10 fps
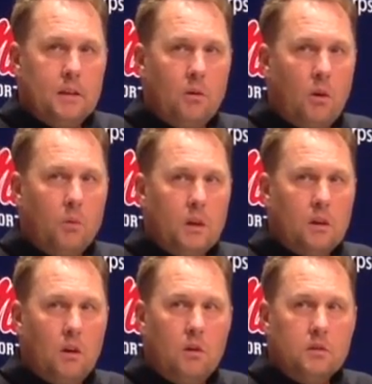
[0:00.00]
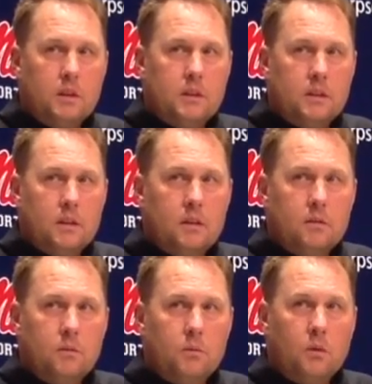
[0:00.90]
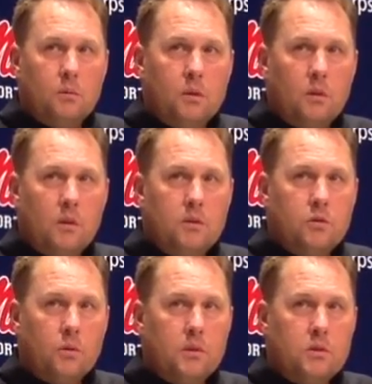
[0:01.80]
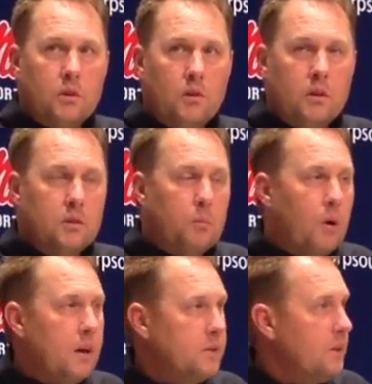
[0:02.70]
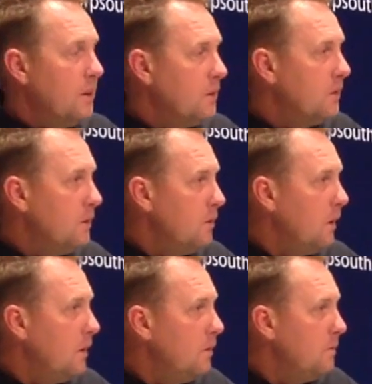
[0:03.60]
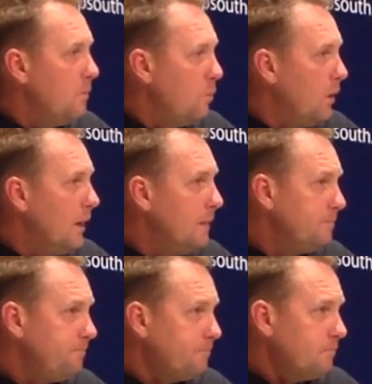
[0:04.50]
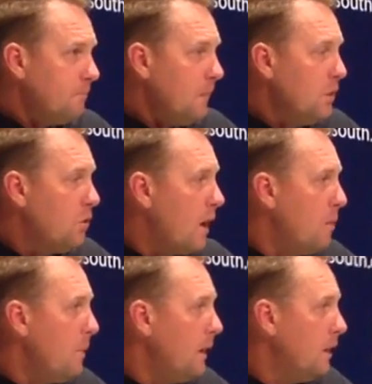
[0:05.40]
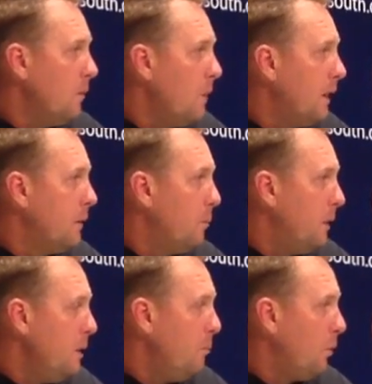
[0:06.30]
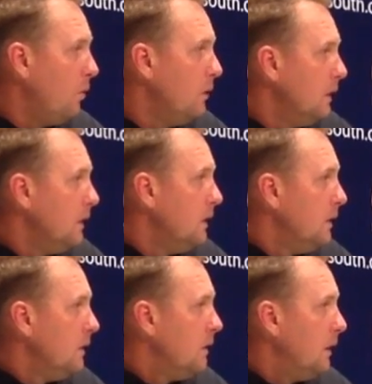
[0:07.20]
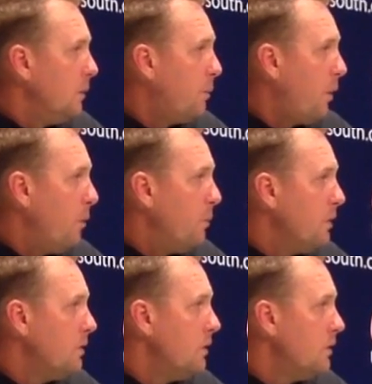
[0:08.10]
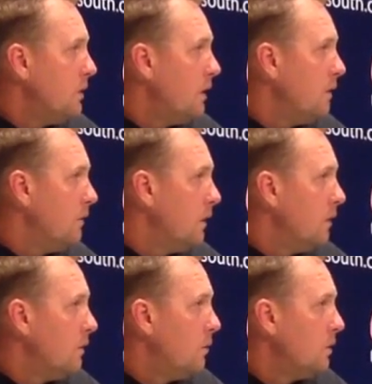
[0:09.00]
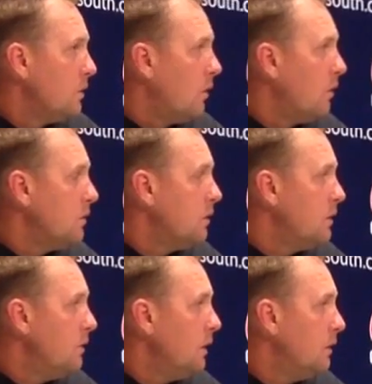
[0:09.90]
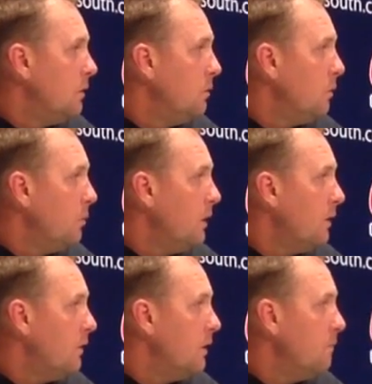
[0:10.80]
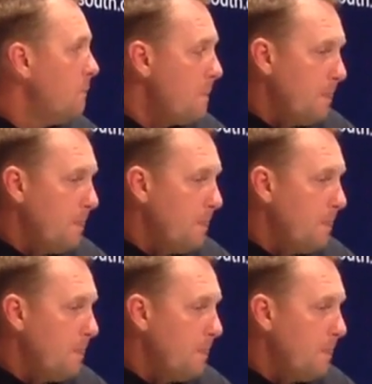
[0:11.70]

all week long that we're going to enjoy the journey and the process, and really try to make it about the people and the purpose instead of the results that you get to do it with. And